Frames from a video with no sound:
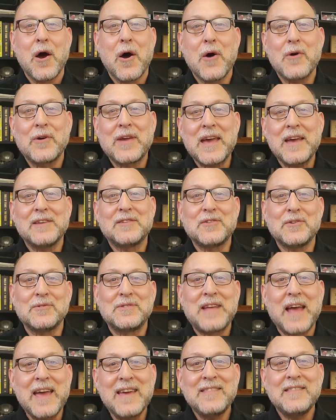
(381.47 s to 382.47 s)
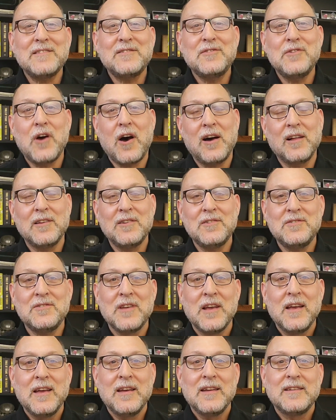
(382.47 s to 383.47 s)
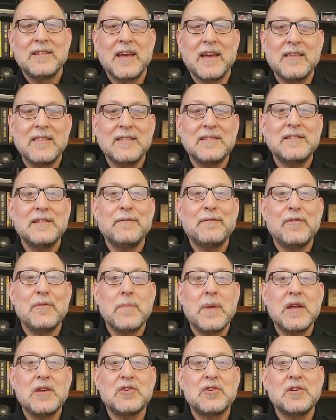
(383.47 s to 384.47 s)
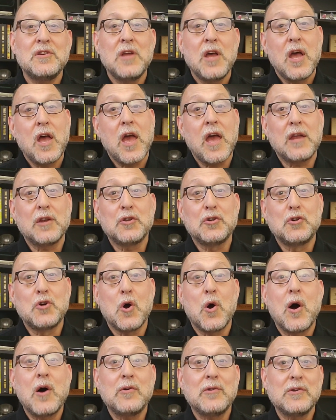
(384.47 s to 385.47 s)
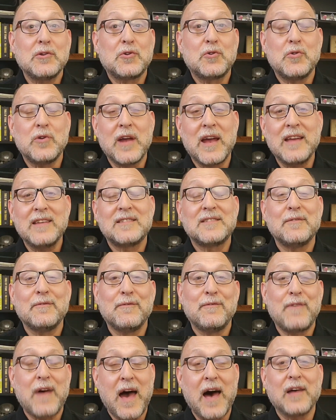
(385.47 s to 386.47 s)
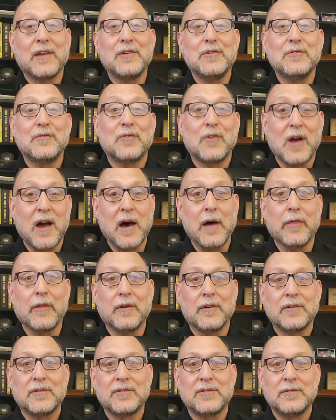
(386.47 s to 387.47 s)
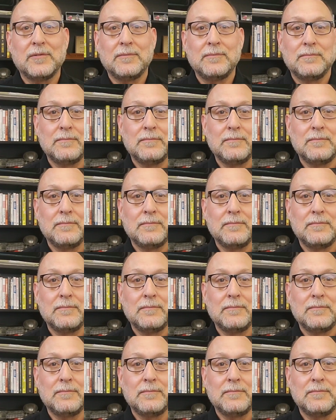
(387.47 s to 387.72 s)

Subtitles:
Okay, so take this knowledge, take this information, and go out and create some value for others.